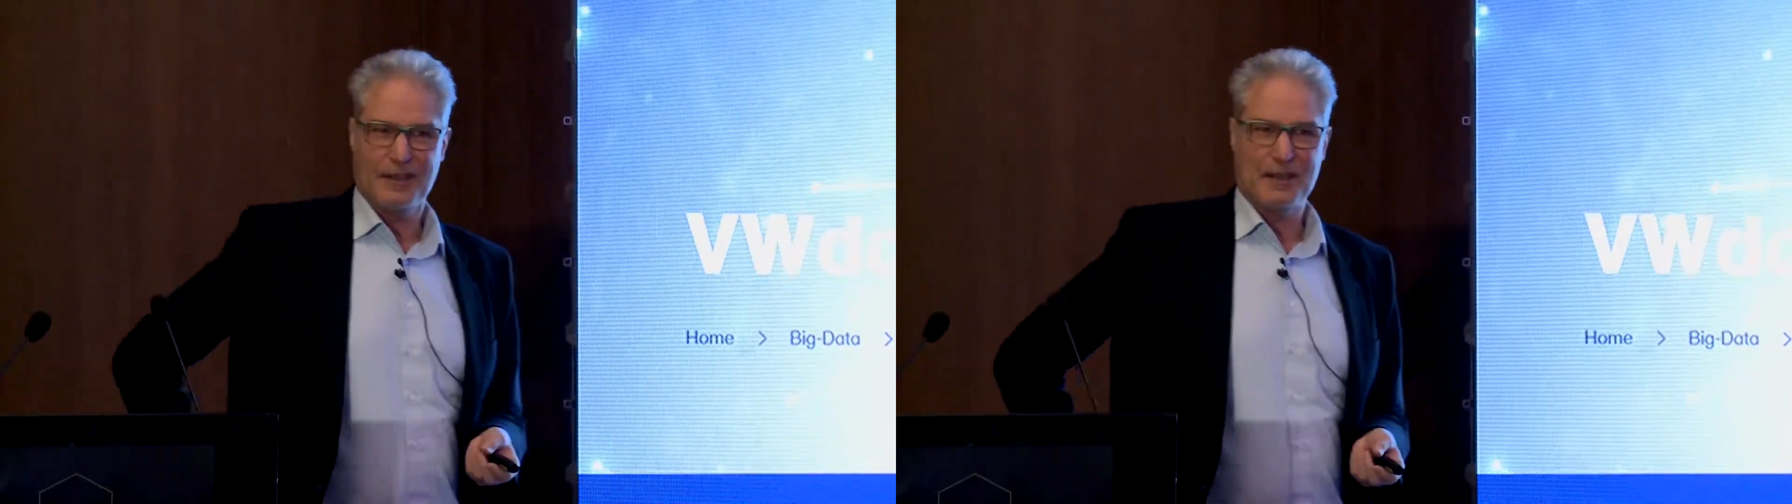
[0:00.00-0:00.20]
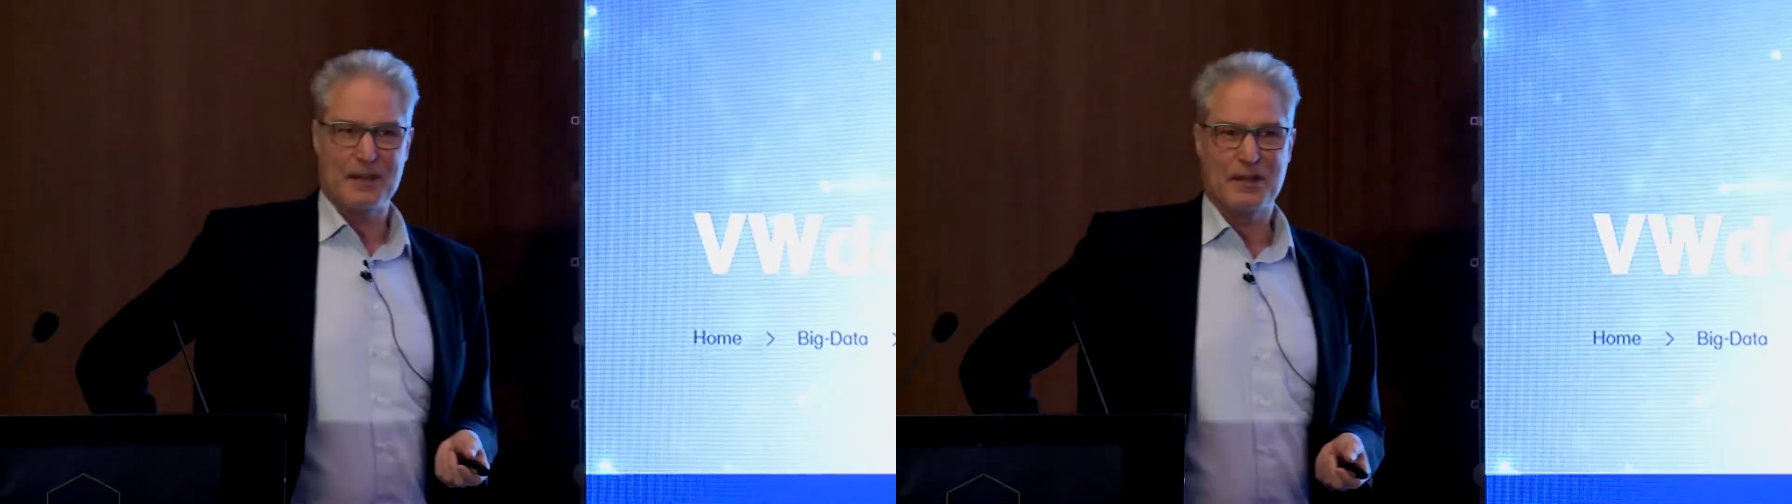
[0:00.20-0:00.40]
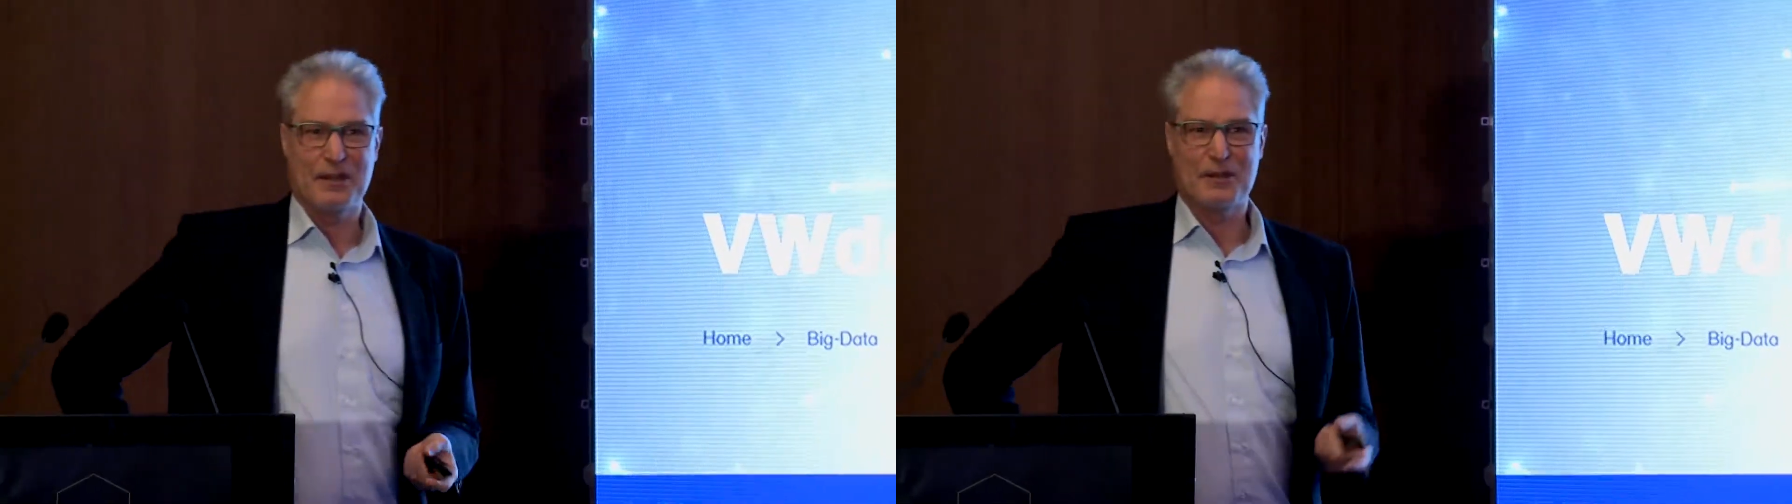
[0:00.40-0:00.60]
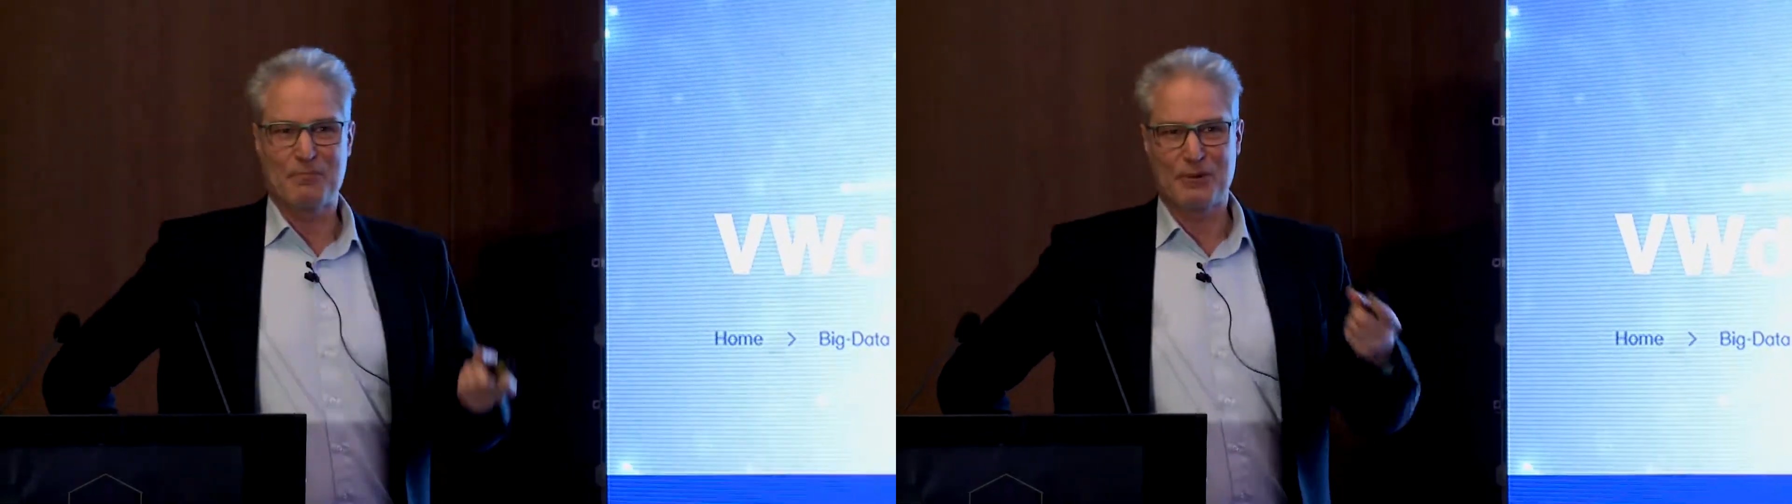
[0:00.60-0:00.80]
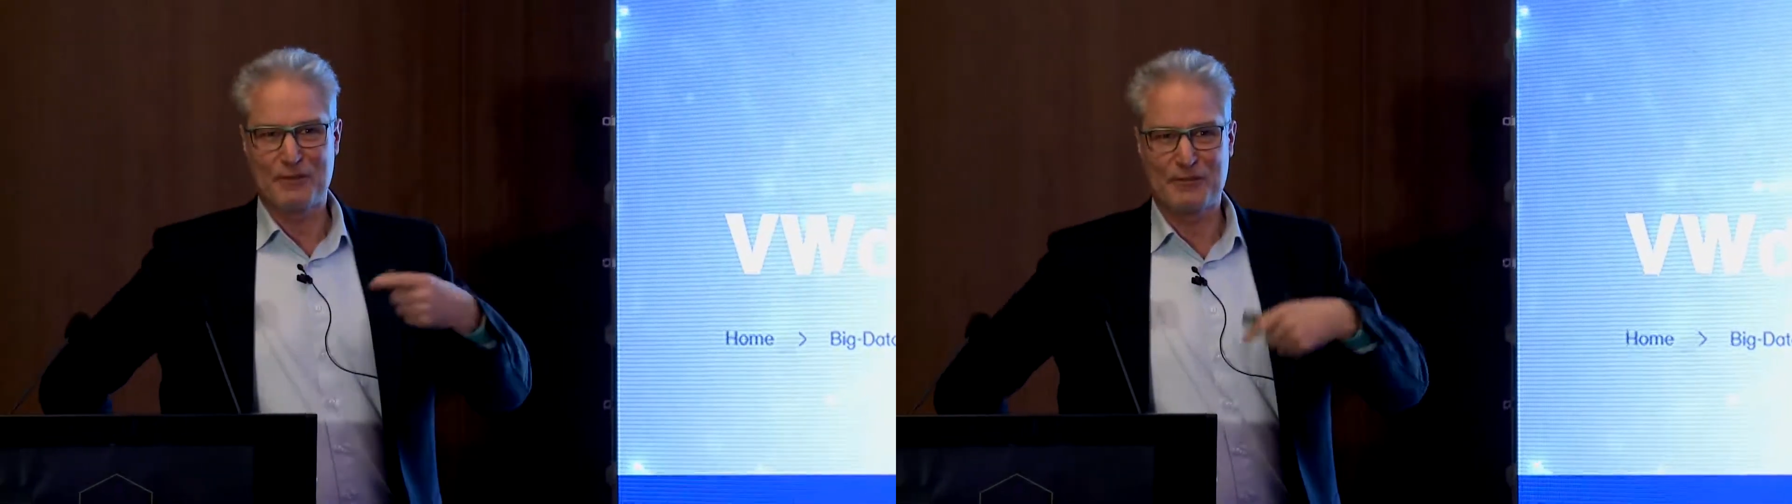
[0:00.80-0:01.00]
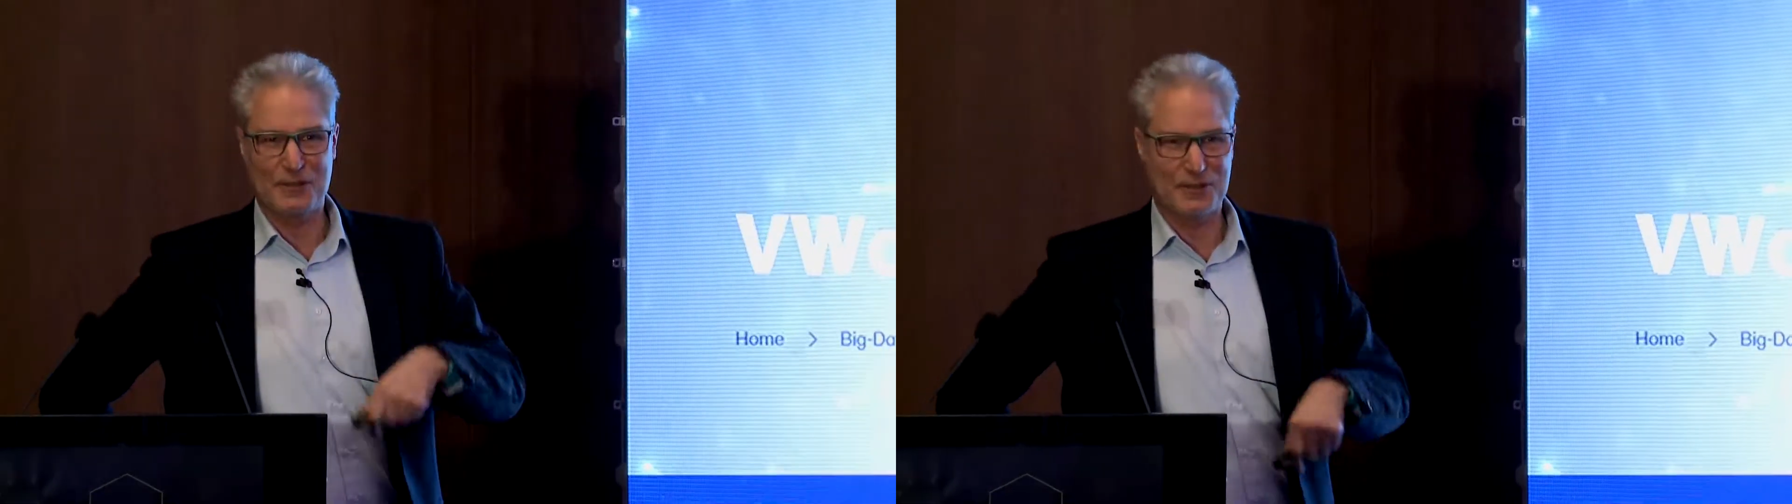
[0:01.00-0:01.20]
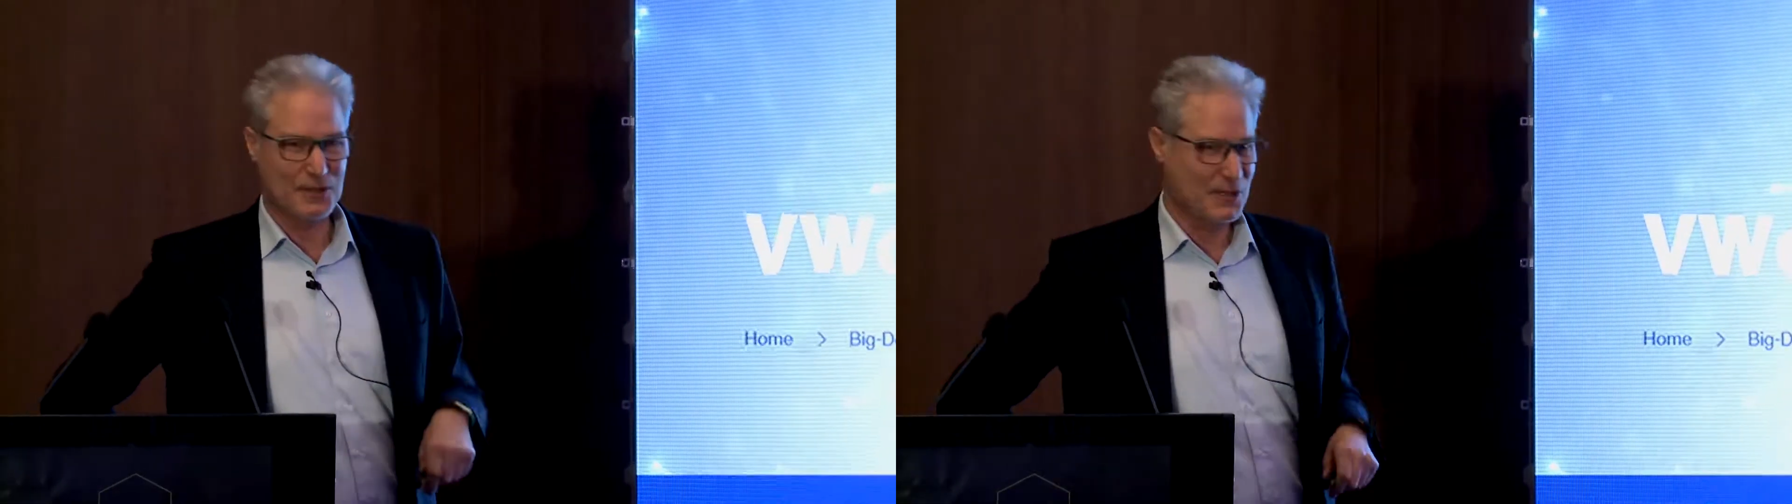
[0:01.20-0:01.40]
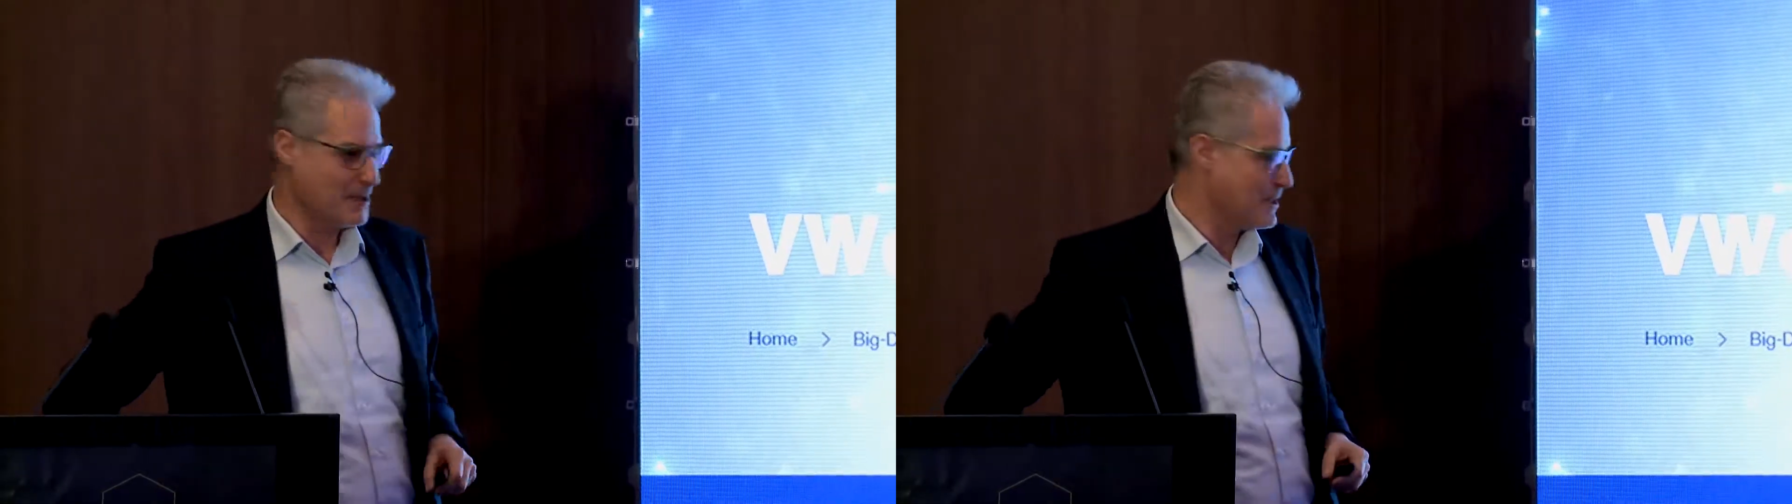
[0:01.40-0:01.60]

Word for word: in, in the previous uh,